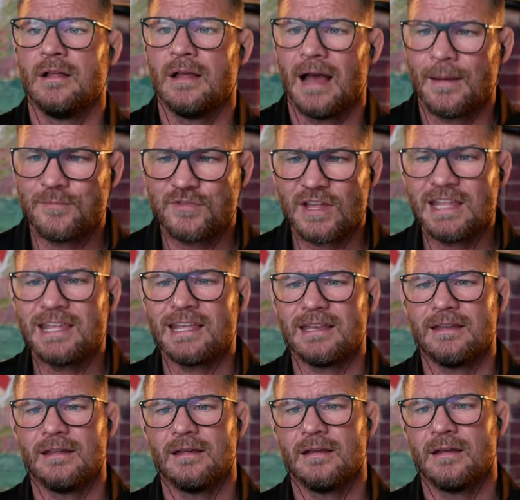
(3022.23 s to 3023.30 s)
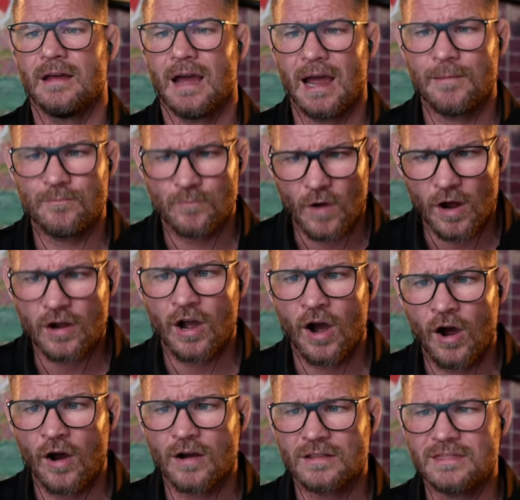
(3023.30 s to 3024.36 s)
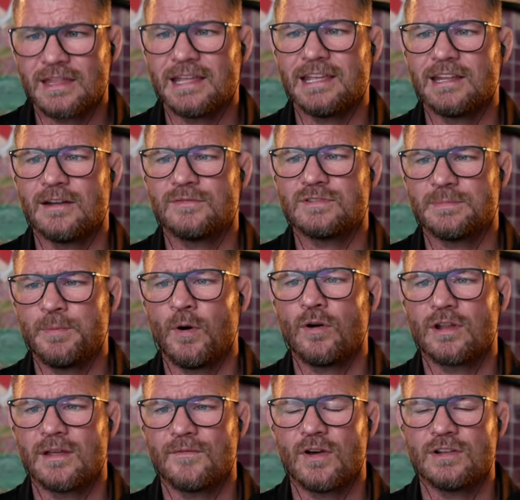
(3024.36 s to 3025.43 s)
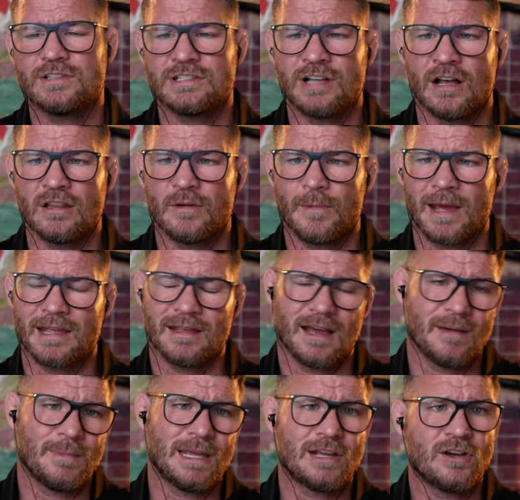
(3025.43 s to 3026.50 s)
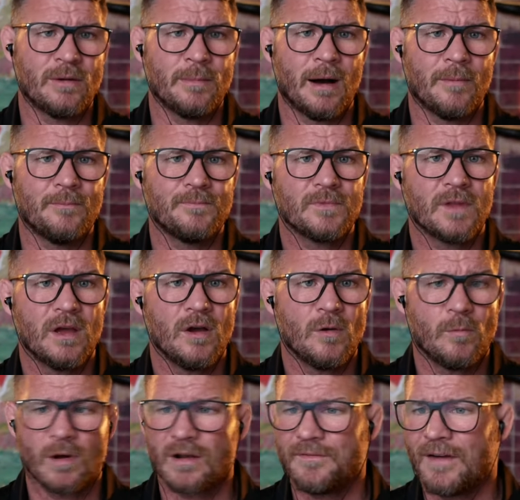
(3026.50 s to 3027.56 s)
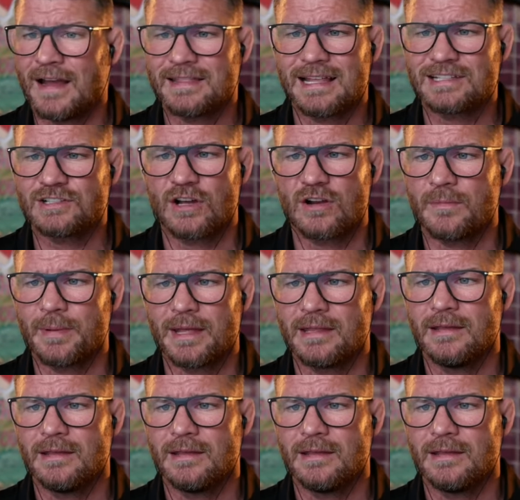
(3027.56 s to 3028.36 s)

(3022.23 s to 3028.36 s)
I'm thinking, I'm rock hard thinking of Topuria versus Holloway. I mean, come on. What a fight that's going to be.